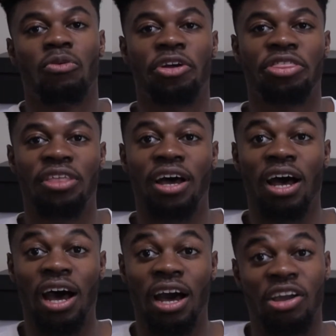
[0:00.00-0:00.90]
with
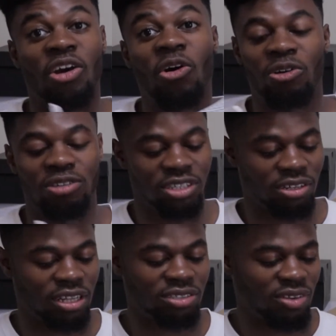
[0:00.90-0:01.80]
the gold. So
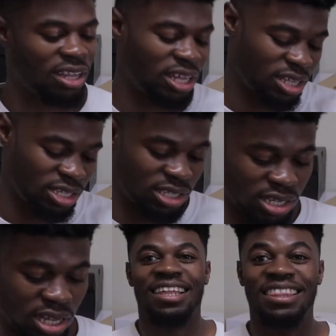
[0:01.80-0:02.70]
that's why I like these a
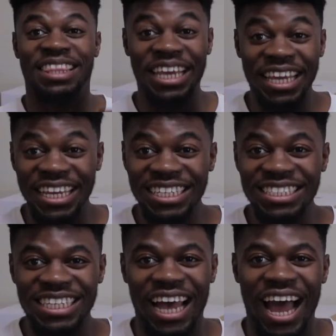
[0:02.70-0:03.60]
lot.
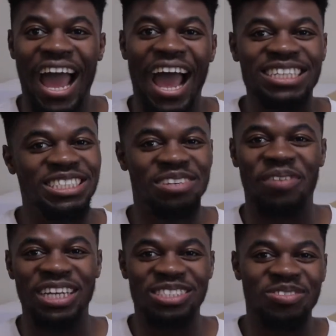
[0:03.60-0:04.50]
These I actually
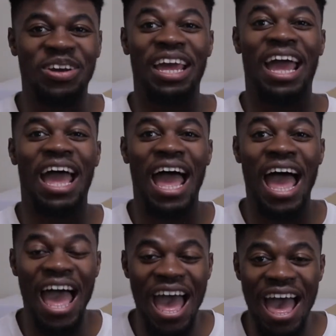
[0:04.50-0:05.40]
messed with
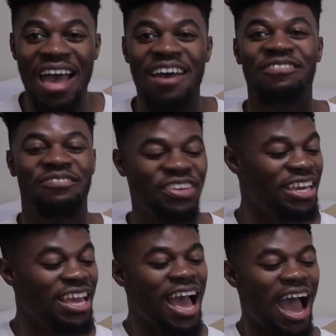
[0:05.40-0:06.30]

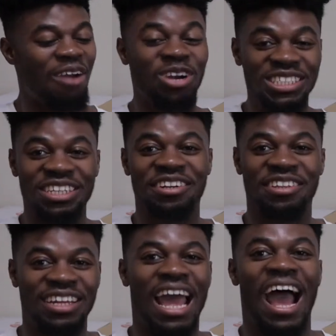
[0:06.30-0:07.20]
heavy. I wish they were
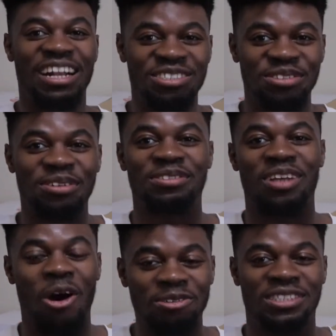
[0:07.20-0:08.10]
the actual
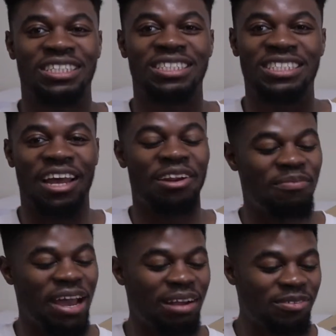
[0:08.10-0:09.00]
OG shattered
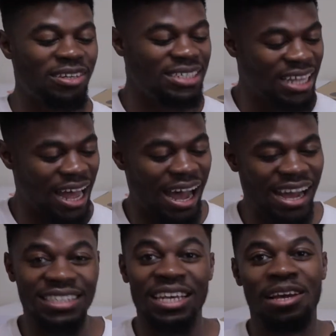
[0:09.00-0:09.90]
backboards, the
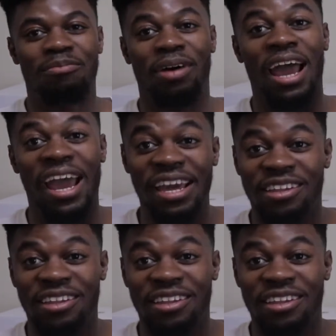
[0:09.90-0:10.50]
highs, but hey,